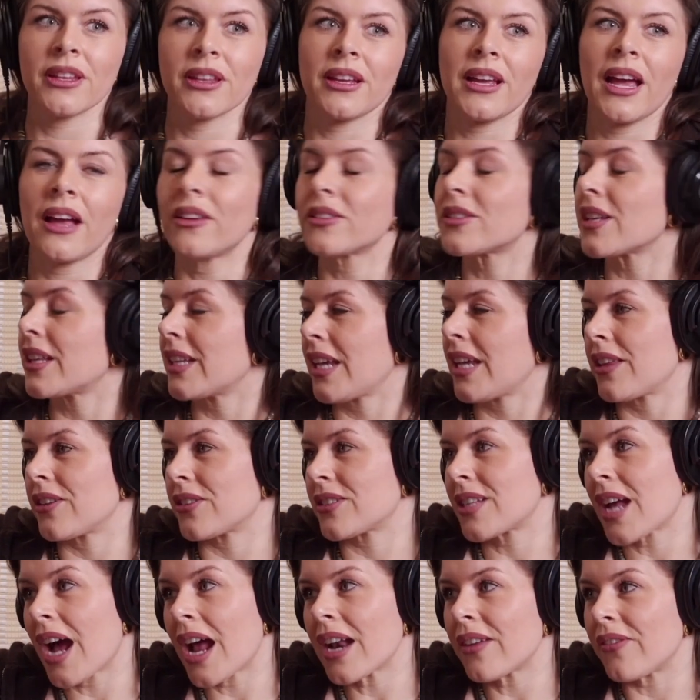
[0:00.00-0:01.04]
the hell's on the other
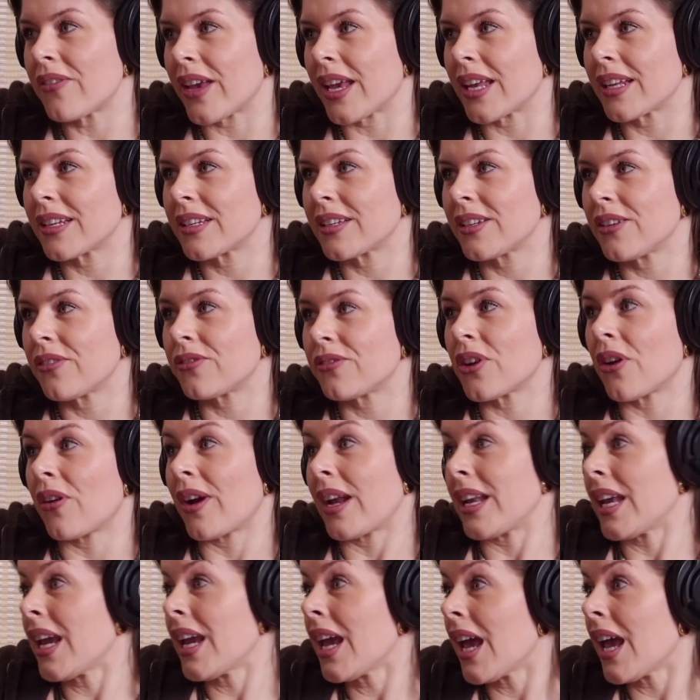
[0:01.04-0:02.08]
side of it. You have no
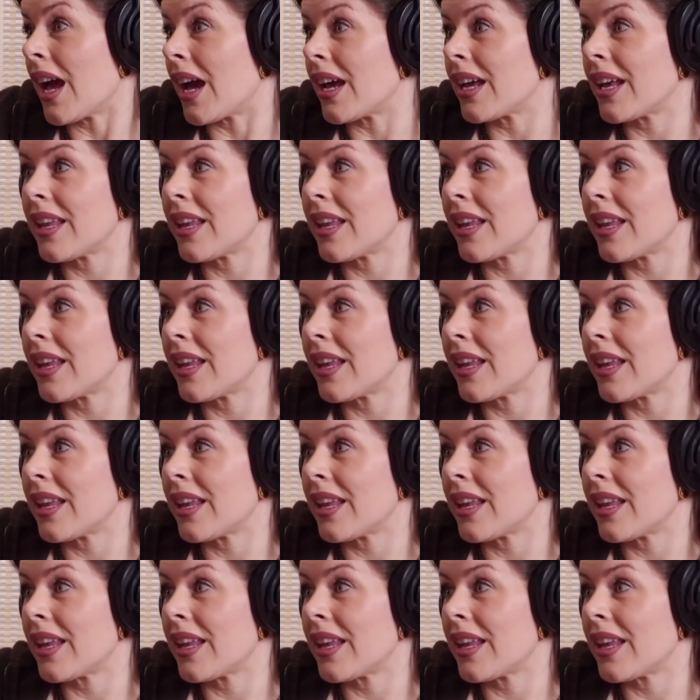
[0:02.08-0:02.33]
idea.